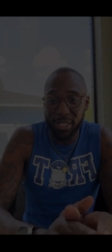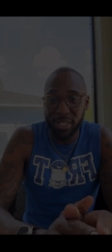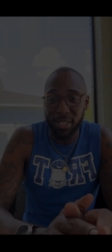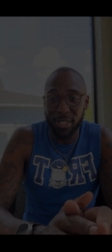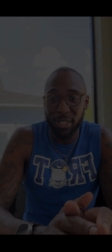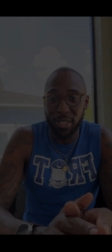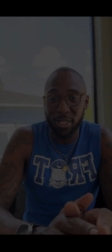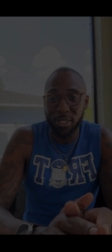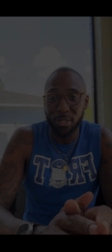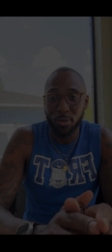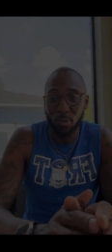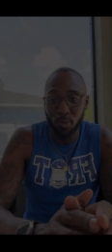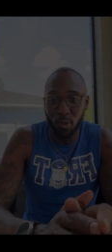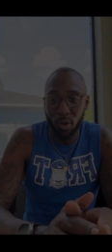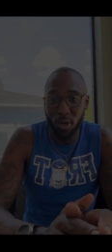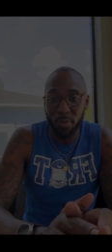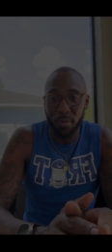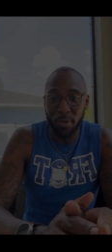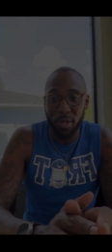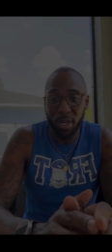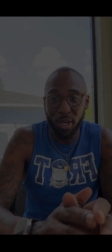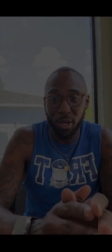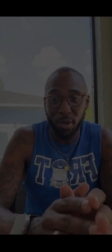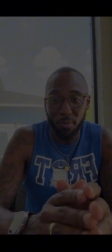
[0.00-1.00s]
I sent this
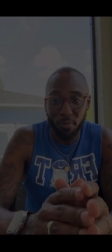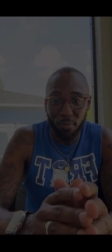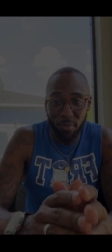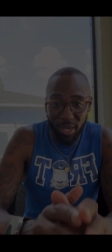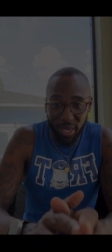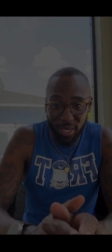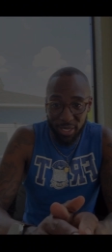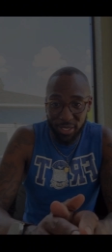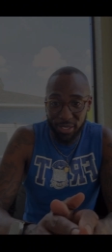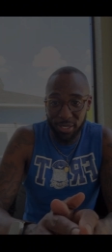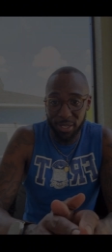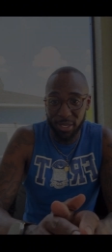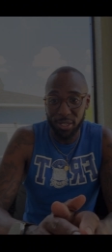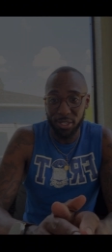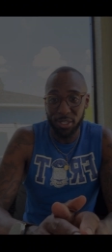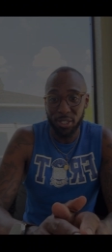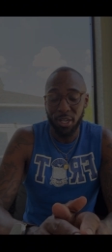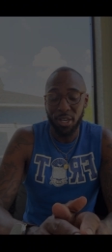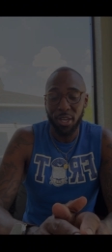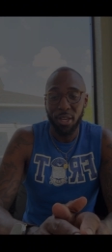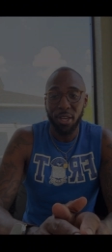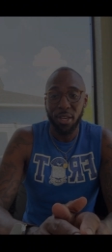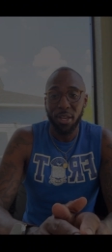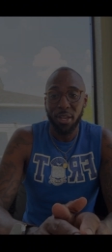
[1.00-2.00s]
woman a
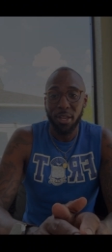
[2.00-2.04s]
message